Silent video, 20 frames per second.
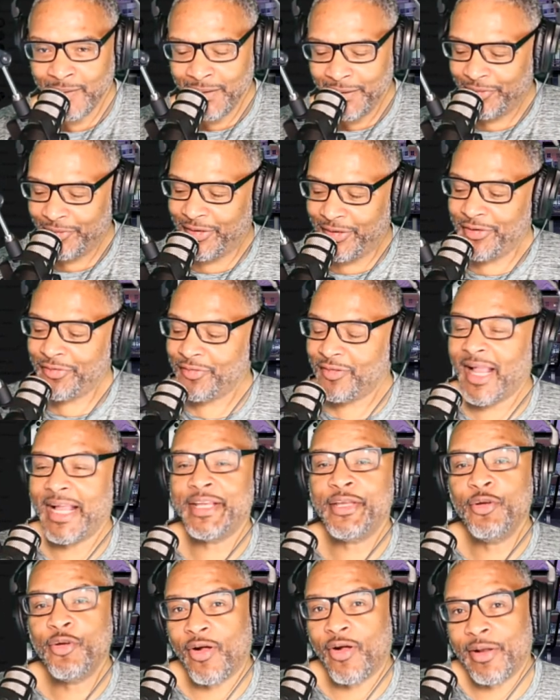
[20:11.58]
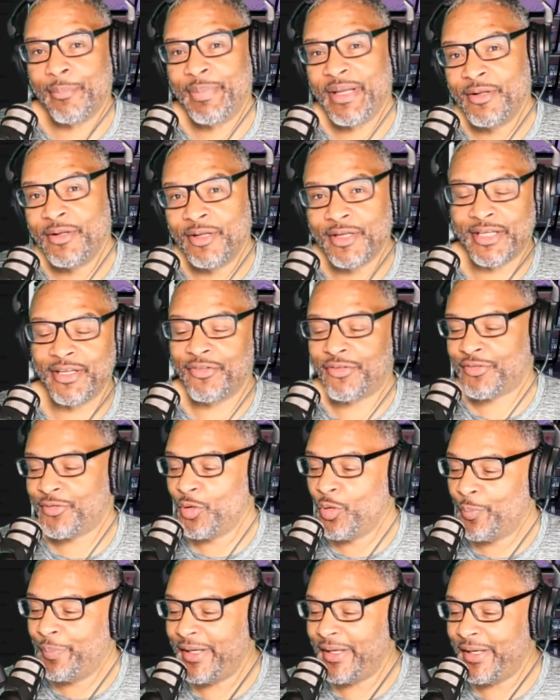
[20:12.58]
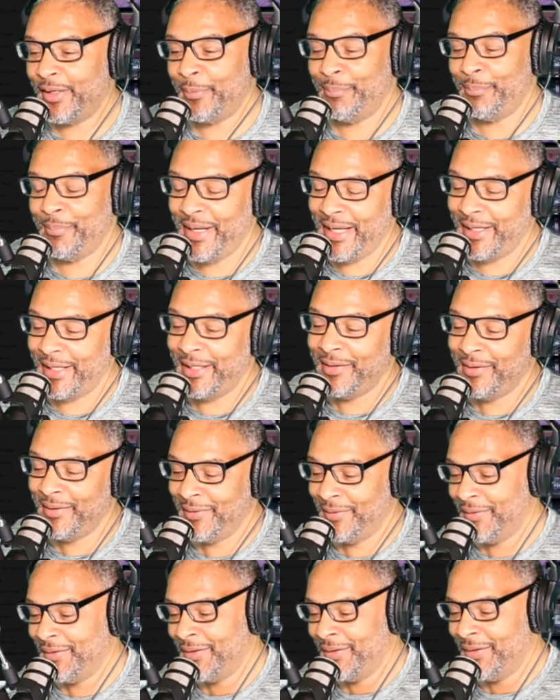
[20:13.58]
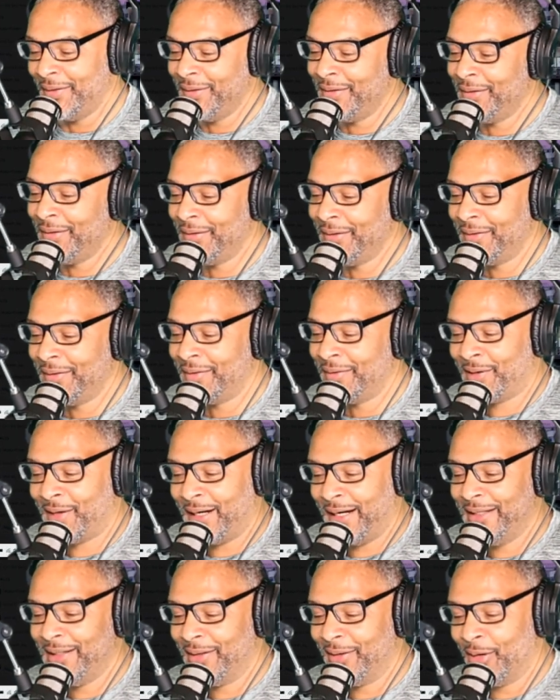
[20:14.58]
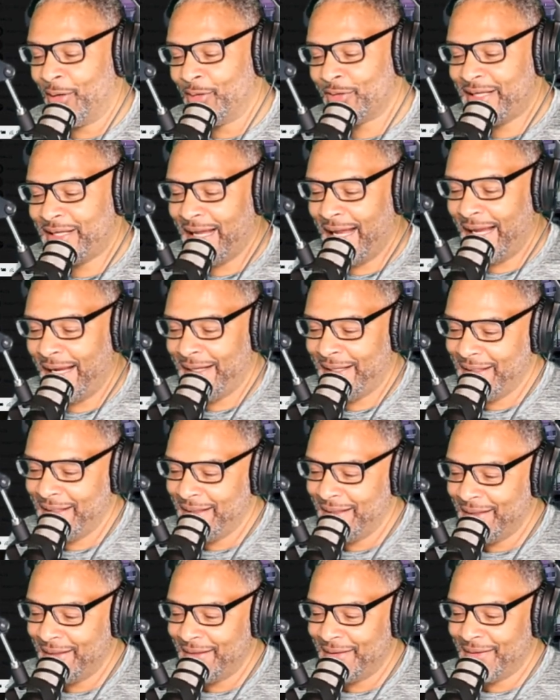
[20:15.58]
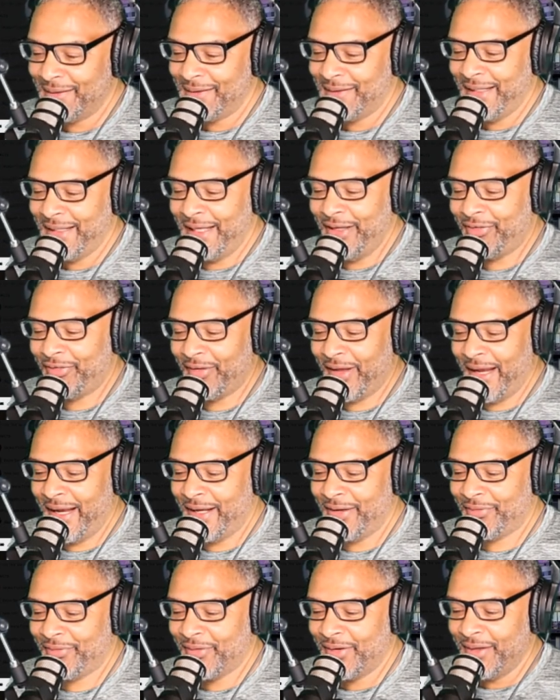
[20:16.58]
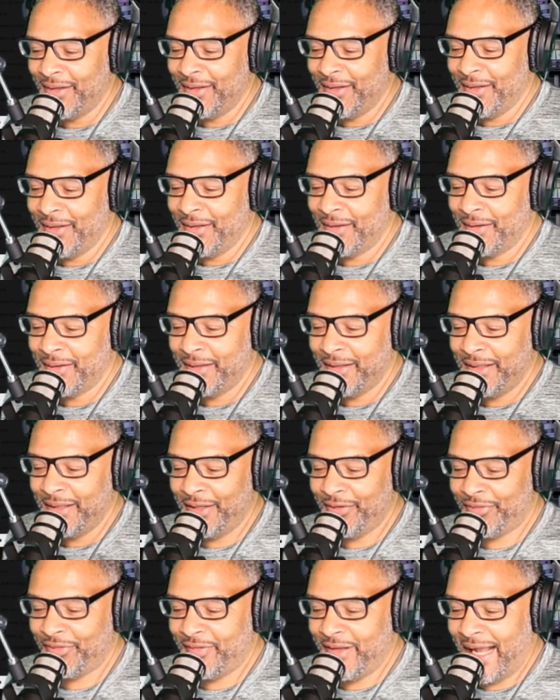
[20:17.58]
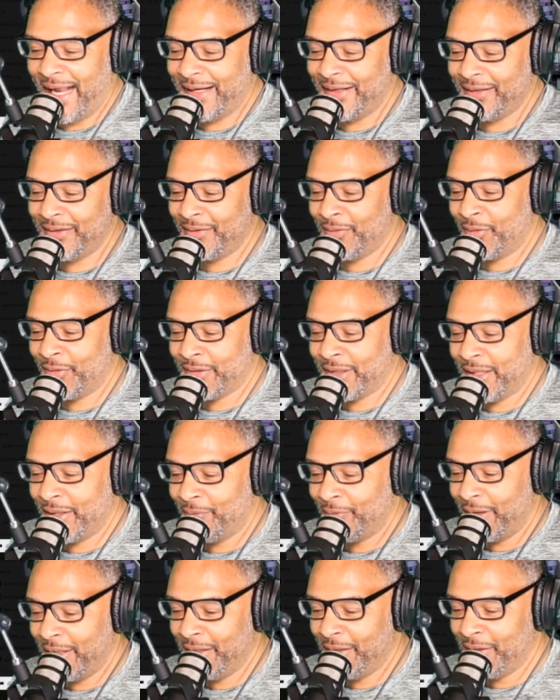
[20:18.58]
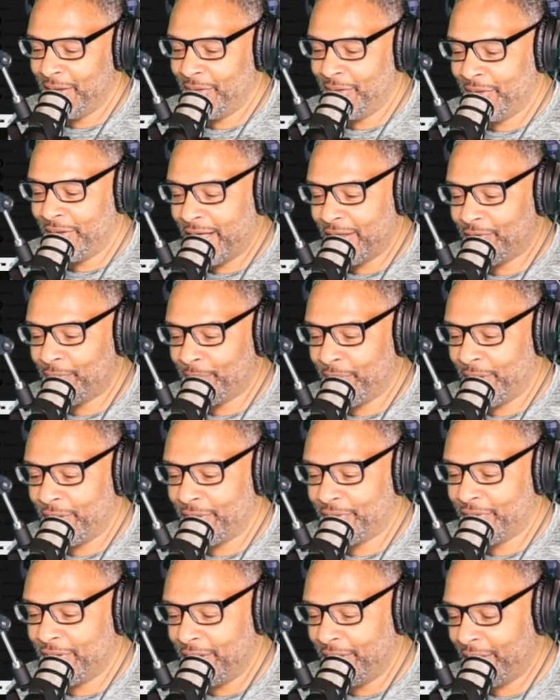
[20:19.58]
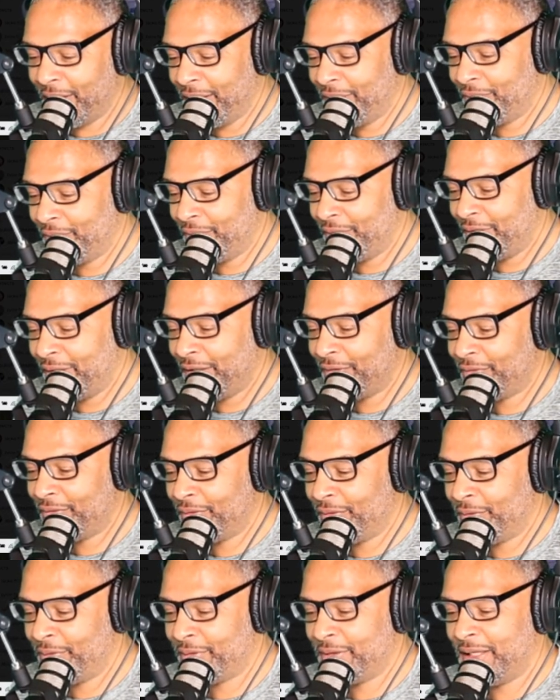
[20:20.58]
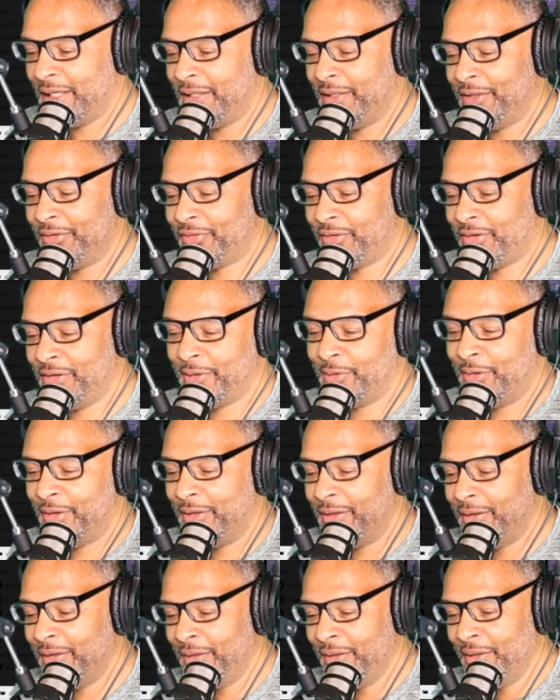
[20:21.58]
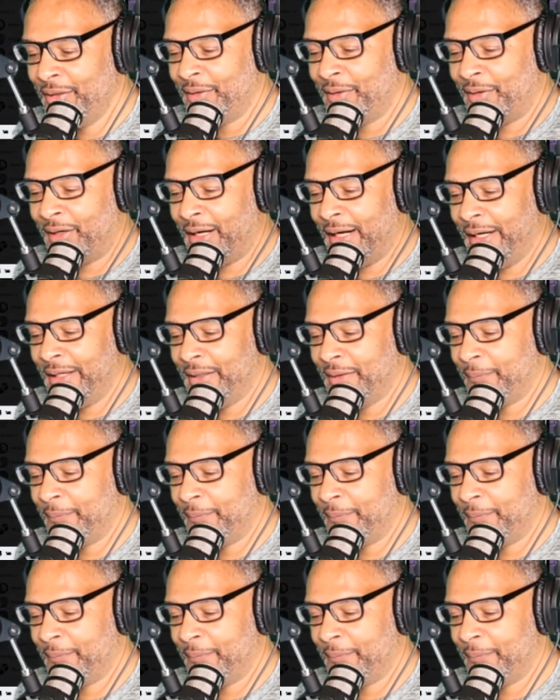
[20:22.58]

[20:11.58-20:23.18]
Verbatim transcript: Just like you're going to be looking stupid in a minute. All right, okay. He says, is that it? Okay, wait, you're a nice person, nicer, nicer. Okay, let's click on. All right.